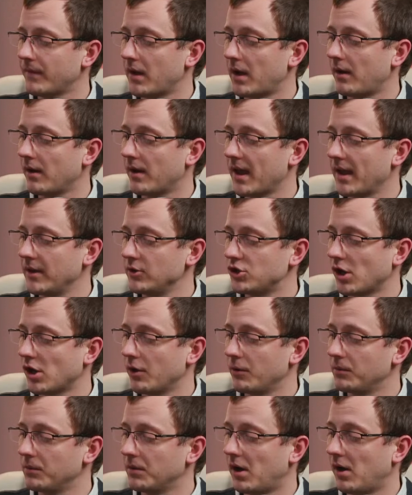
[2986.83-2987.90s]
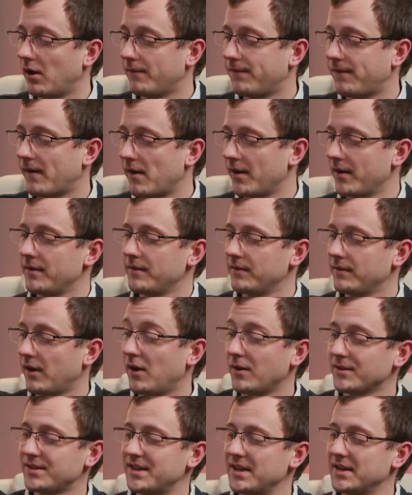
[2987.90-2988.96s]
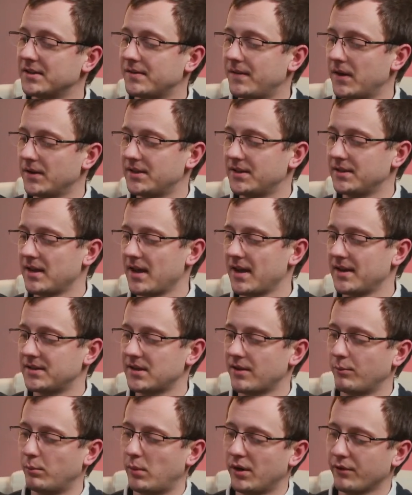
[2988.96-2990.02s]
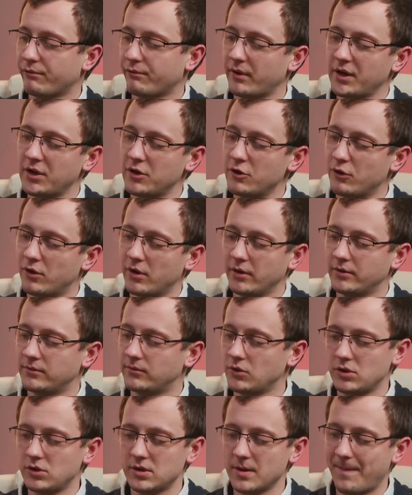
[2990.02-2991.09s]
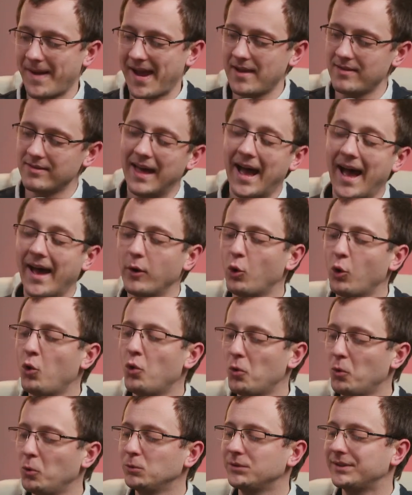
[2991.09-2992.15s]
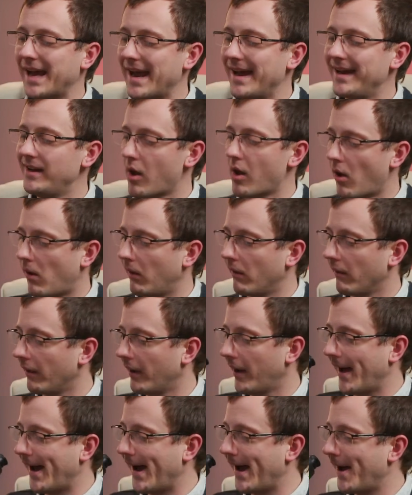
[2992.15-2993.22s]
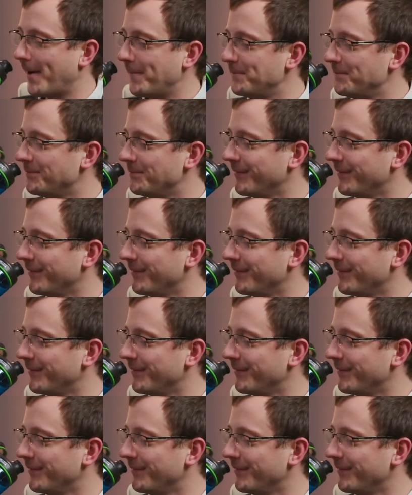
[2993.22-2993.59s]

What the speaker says: Okay, Joe, R6 versus the A7 Mark III. You could debate that all day long. The